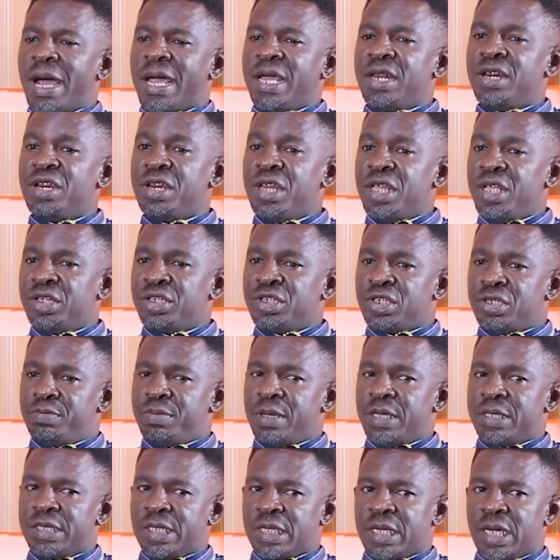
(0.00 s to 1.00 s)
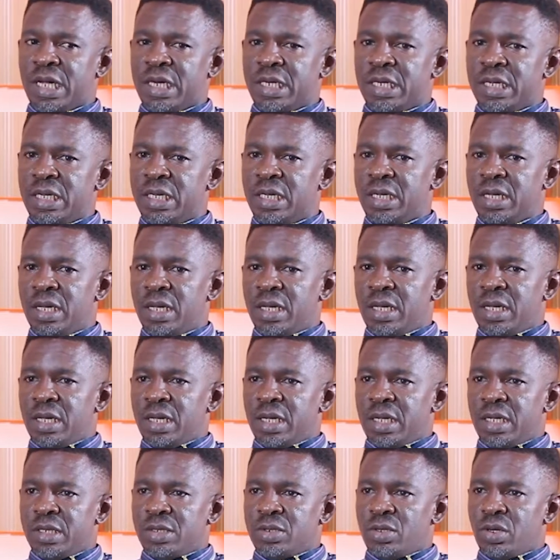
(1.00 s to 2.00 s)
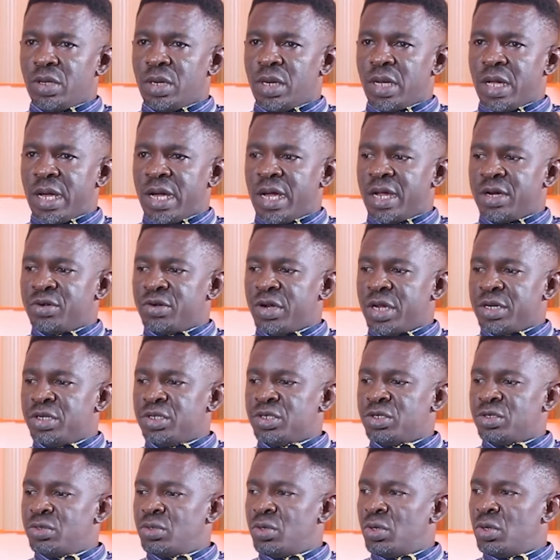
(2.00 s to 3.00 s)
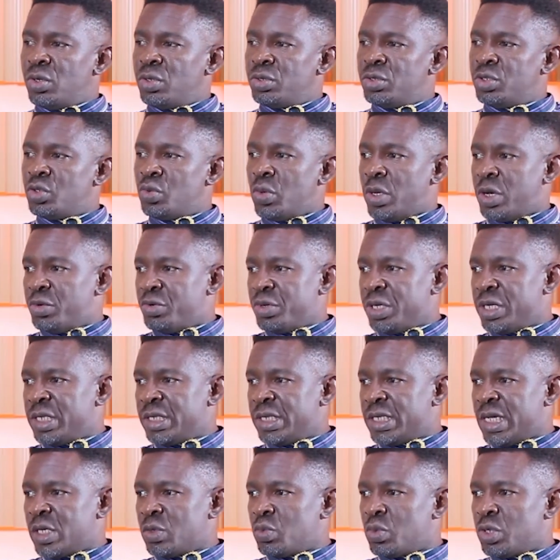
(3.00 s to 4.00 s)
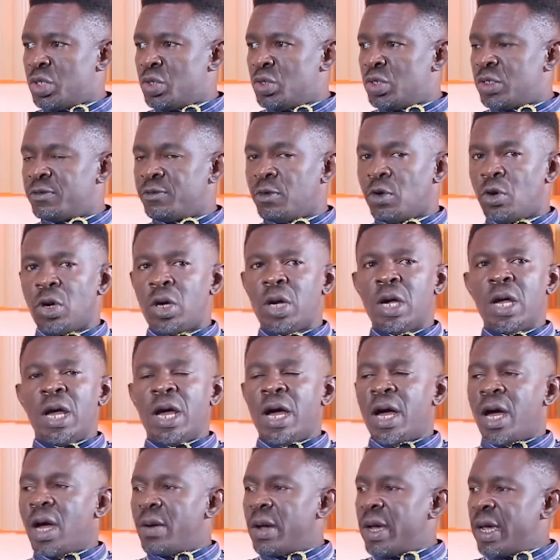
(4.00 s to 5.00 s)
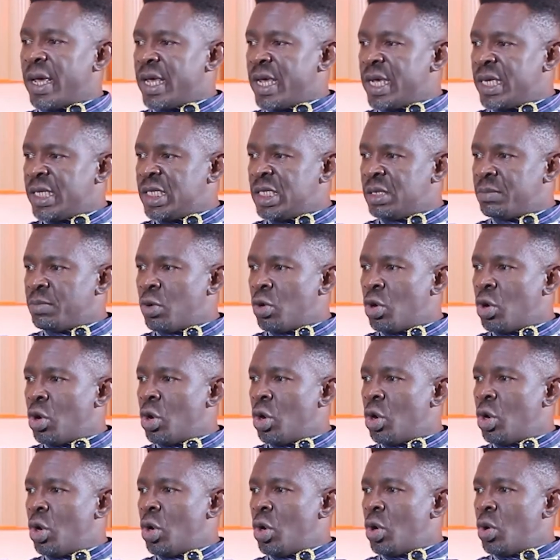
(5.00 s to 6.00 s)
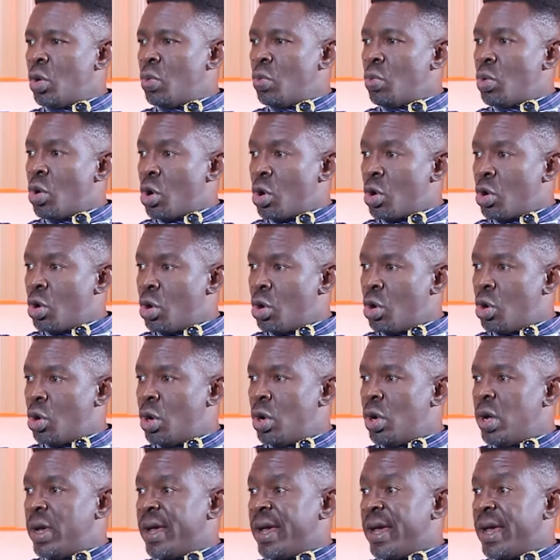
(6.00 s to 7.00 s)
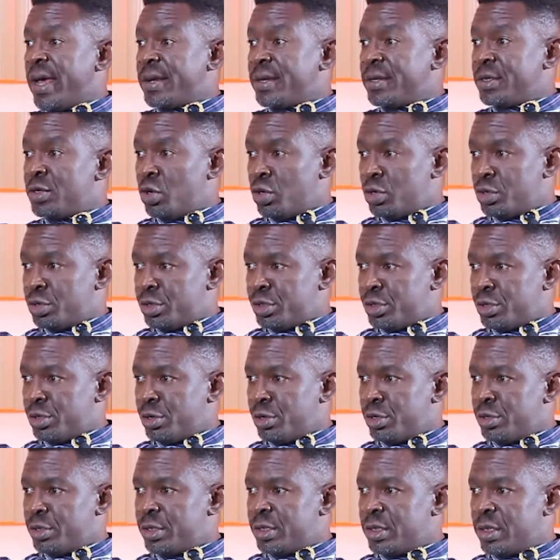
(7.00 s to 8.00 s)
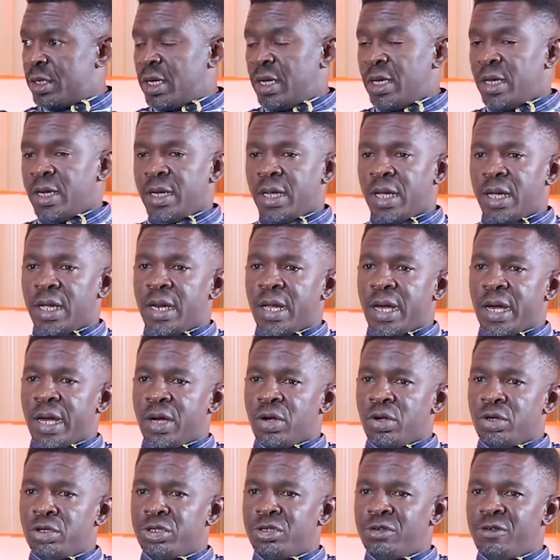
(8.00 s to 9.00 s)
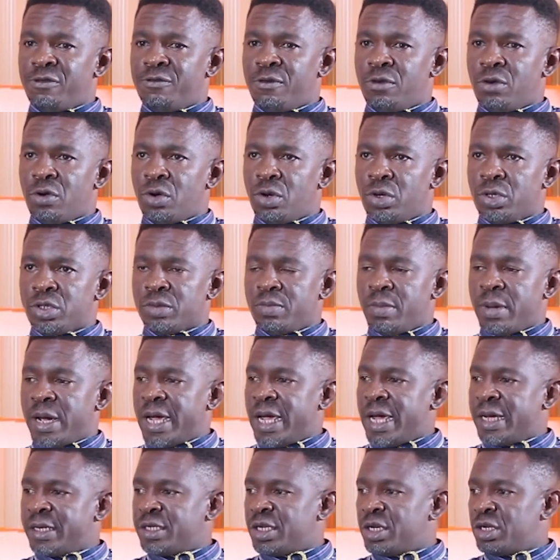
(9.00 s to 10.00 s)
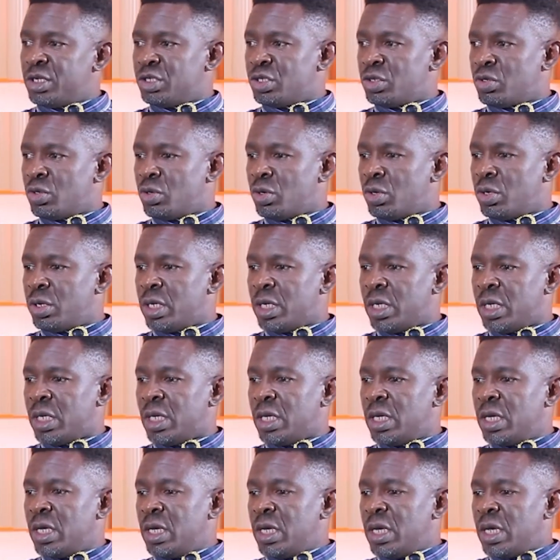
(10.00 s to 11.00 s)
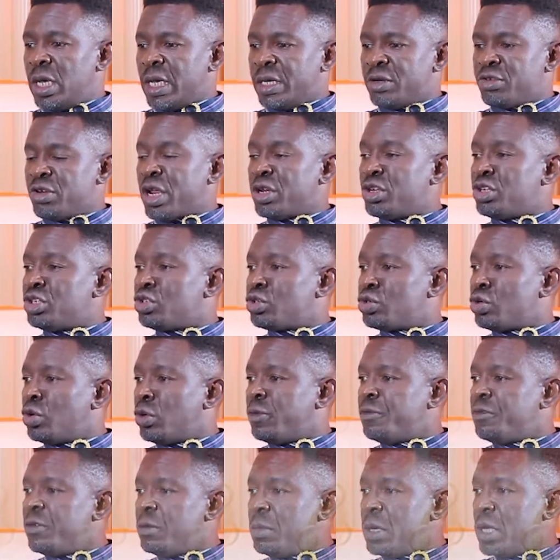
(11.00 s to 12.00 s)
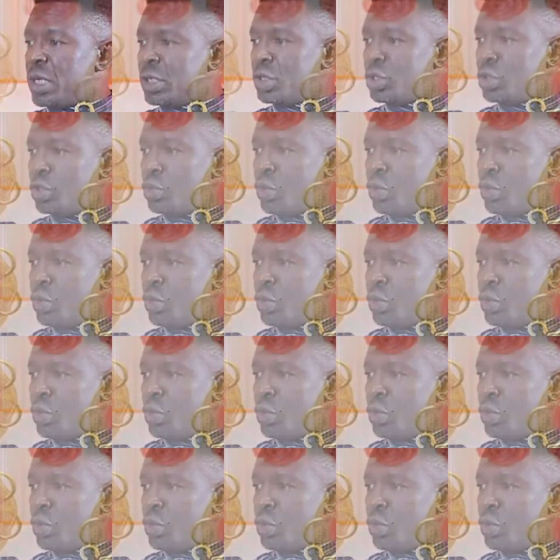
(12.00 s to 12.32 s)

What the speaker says: my niche basically is on our traditional jewelries that we use for our Etibo, Woko, and Dawn studs. Then I also focus my attention on the traditional female